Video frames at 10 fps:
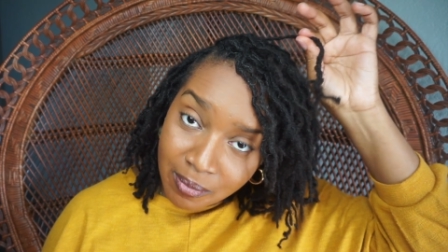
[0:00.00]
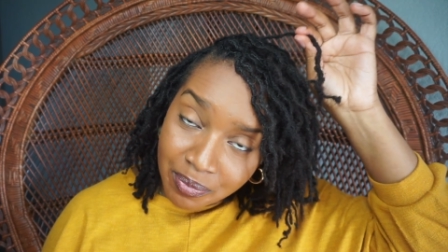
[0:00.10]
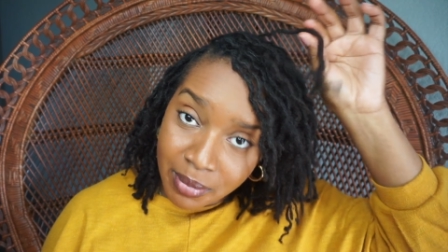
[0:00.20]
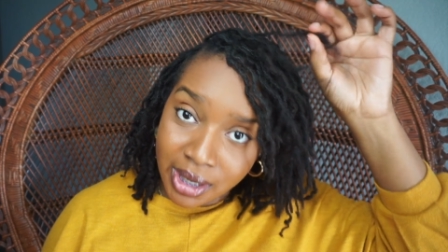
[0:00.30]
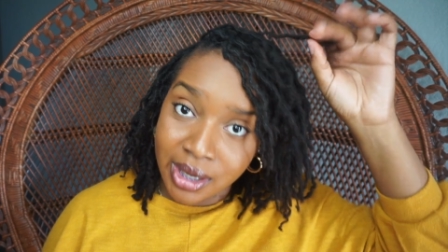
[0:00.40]

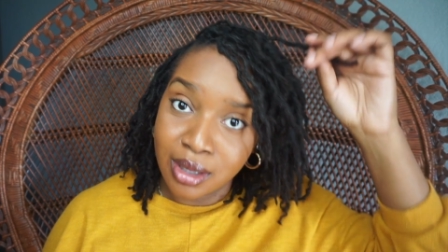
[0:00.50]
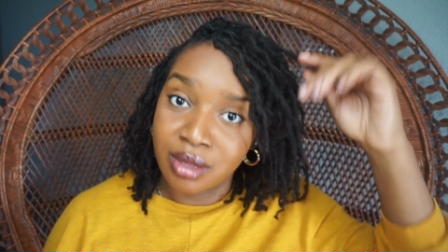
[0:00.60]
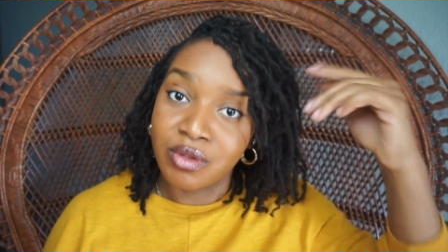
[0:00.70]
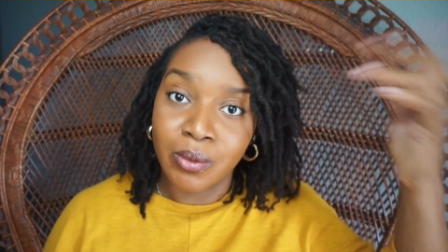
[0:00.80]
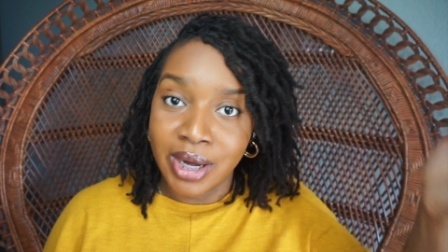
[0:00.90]
because
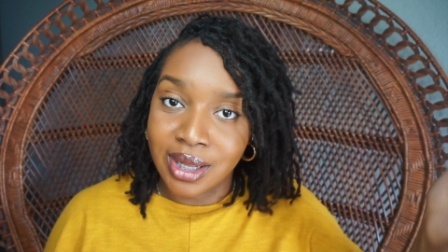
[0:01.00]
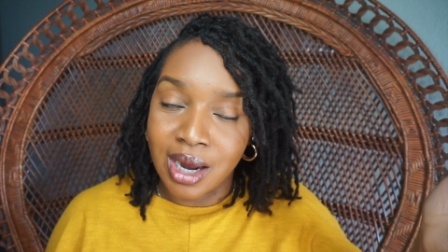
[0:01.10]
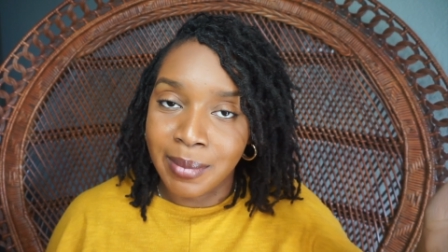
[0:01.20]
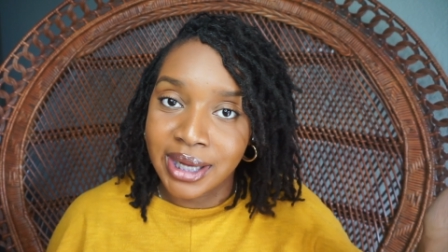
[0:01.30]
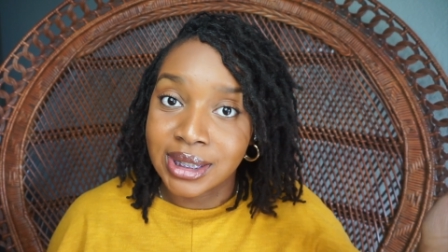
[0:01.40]
of the way that I
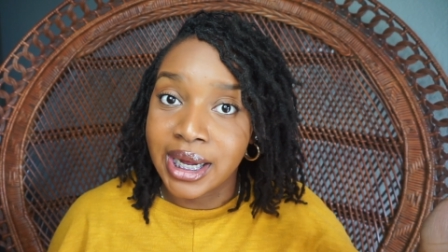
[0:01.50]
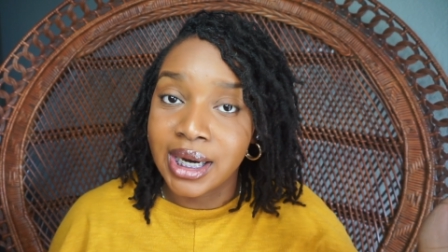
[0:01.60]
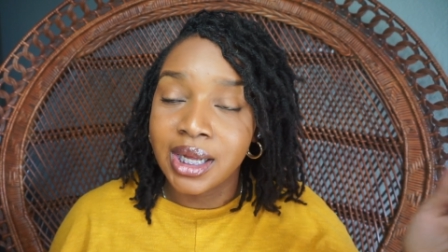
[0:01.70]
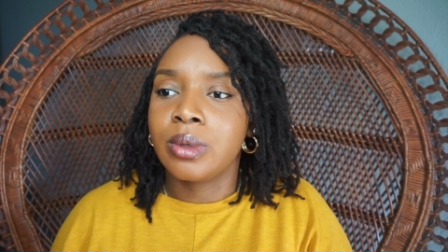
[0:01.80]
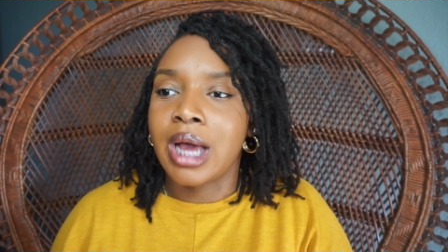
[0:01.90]
maintain
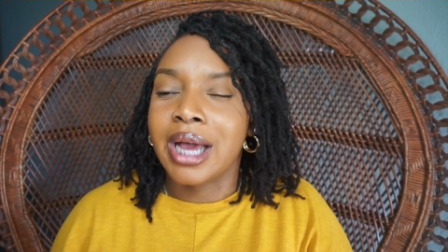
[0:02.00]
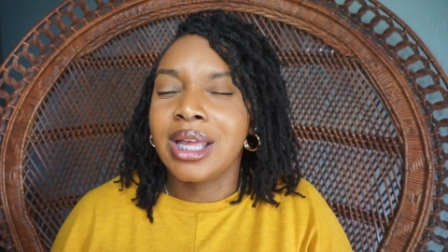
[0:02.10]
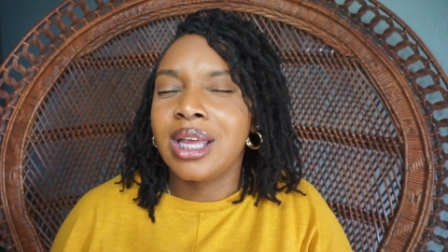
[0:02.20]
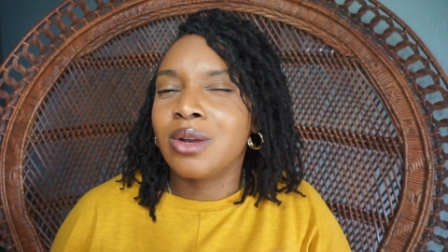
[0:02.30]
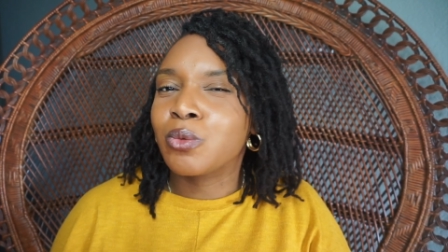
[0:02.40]
it. I
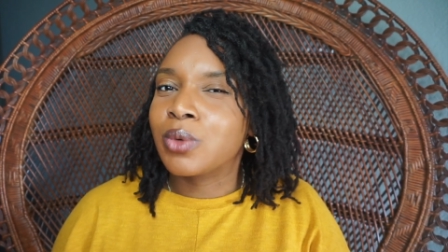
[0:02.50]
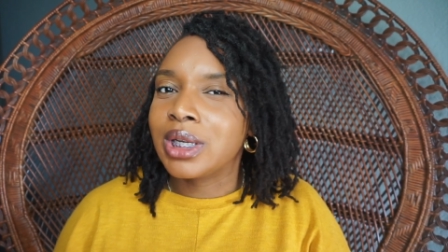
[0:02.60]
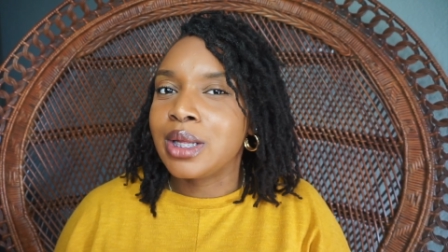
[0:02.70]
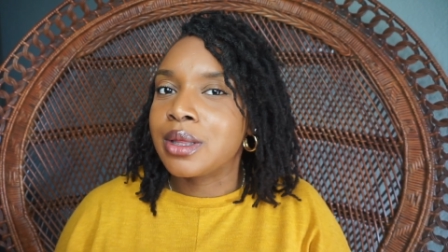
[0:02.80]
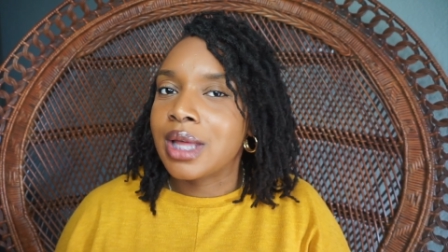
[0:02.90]
can't
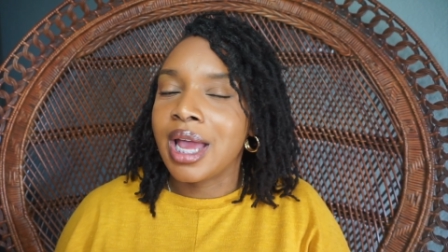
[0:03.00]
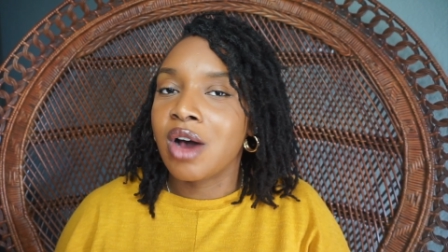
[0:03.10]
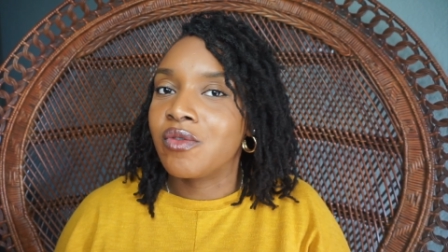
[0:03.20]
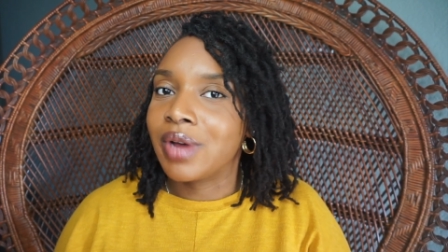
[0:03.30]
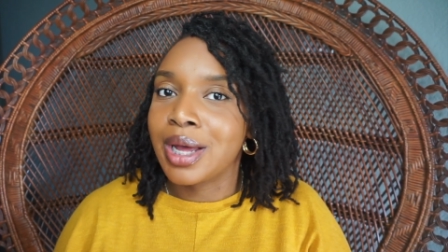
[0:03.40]
really say
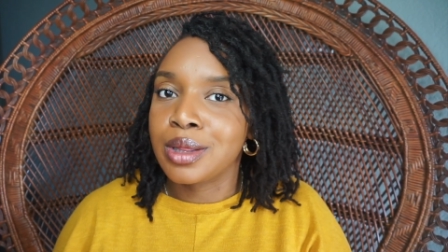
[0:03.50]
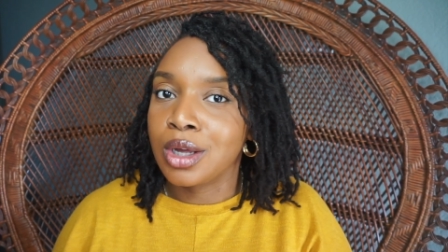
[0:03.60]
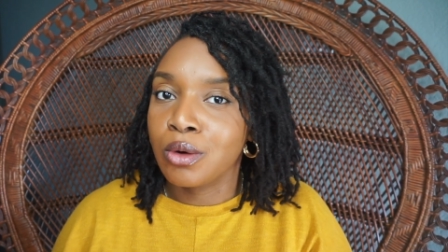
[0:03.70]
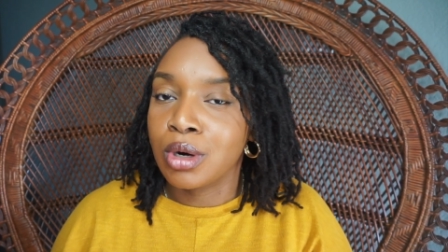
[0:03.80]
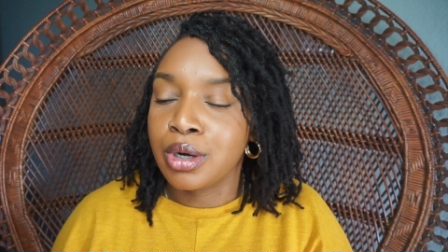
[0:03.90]
how fast it
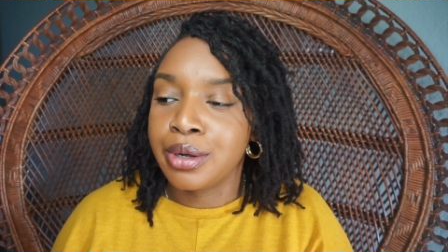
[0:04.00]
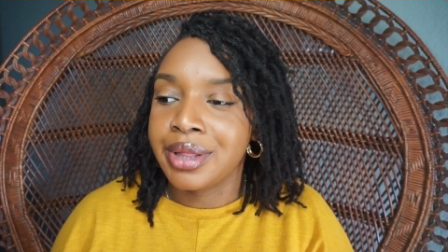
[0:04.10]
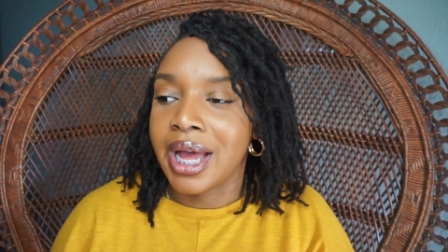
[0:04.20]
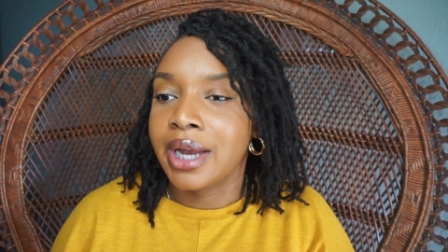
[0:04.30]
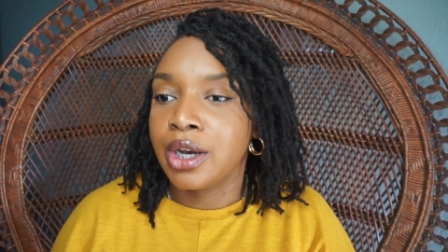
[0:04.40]
grows.
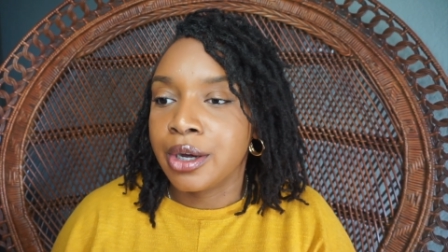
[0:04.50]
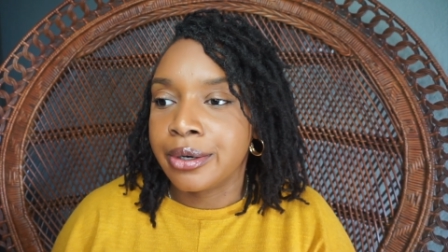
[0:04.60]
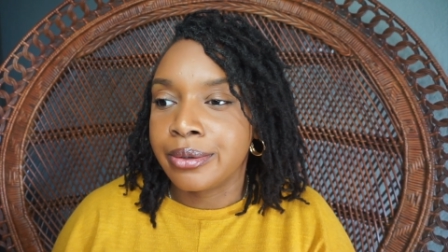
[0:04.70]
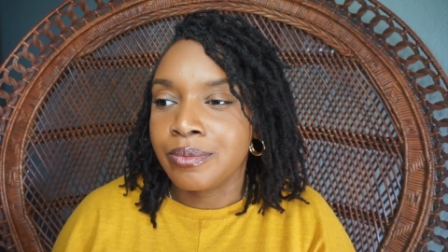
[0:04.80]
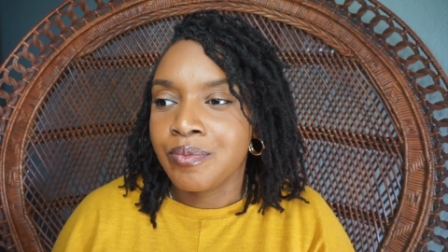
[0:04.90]
I
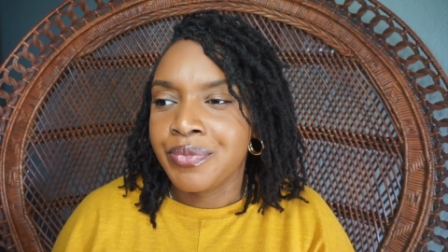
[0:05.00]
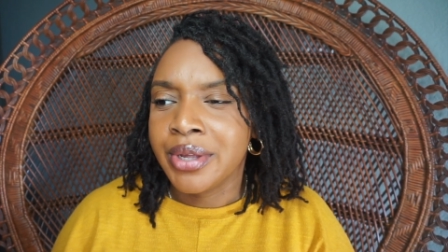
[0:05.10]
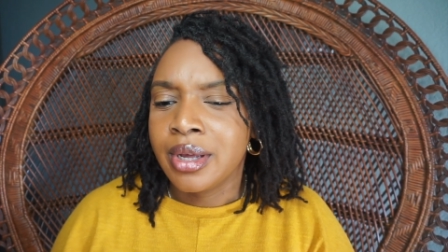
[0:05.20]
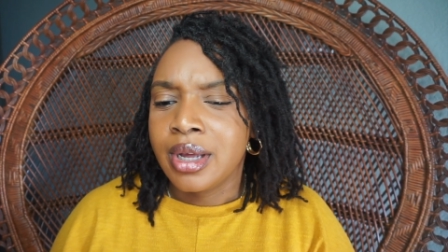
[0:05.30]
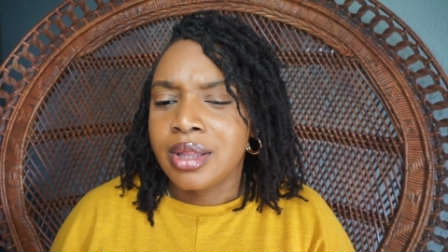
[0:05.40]
know
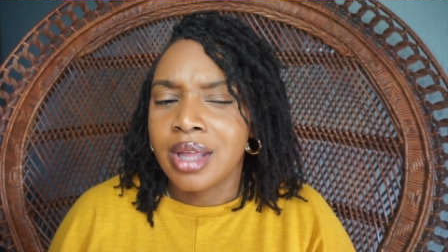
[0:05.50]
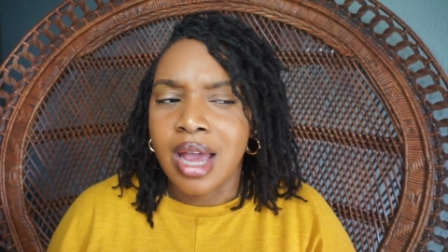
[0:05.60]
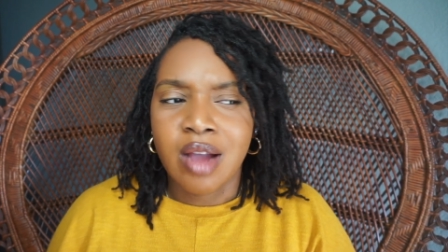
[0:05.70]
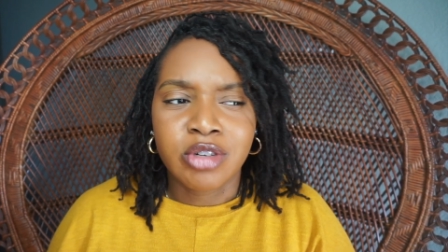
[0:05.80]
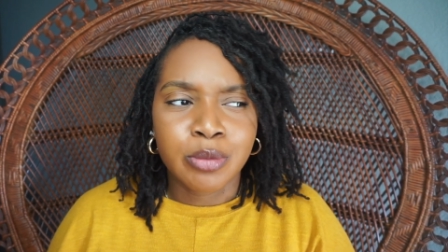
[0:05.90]
the average